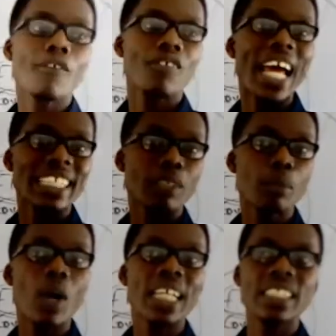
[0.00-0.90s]
flight.
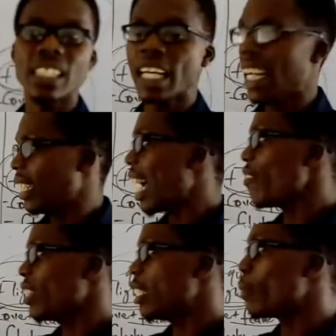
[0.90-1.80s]
Number one is they
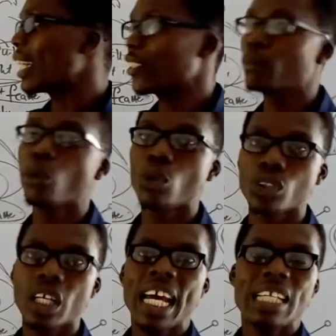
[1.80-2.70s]
have pneumatic
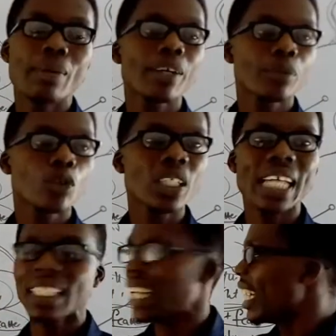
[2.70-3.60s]
bones. Number two is
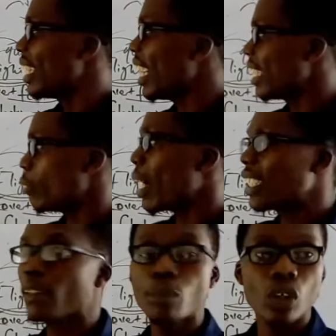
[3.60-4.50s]
that these
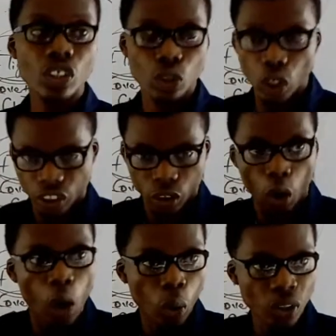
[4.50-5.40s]
pneumatic bones, those
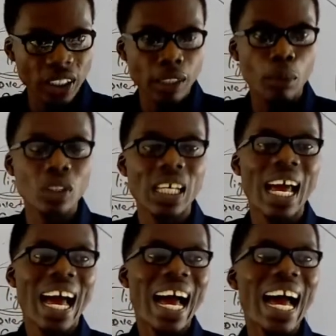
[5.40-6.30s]
holes in the bones,
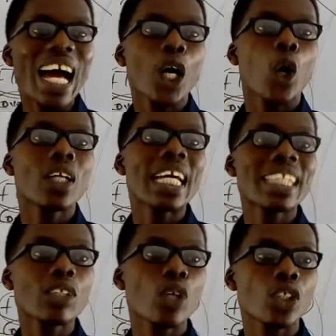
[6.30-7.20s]
are
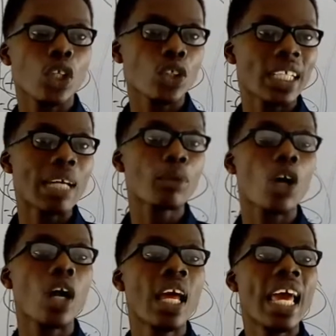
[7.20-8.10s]
connected to a structure in them
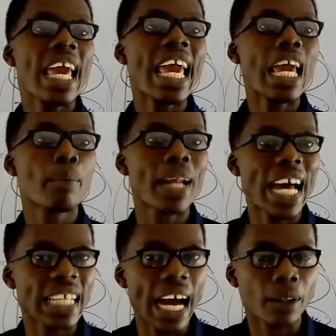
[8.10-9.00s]
called air
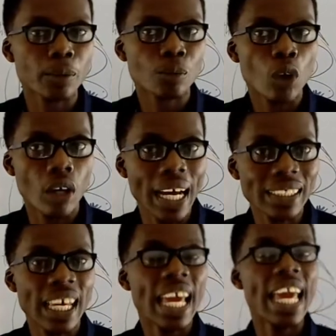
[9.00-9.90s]
bladder.
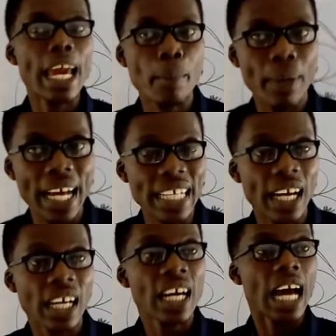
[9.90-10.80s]
Alright, air
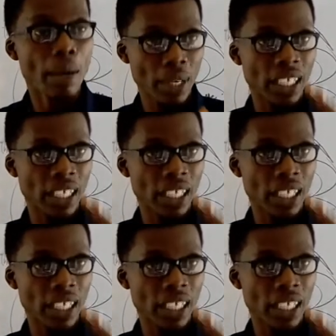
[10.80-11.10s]
bladder. I mean,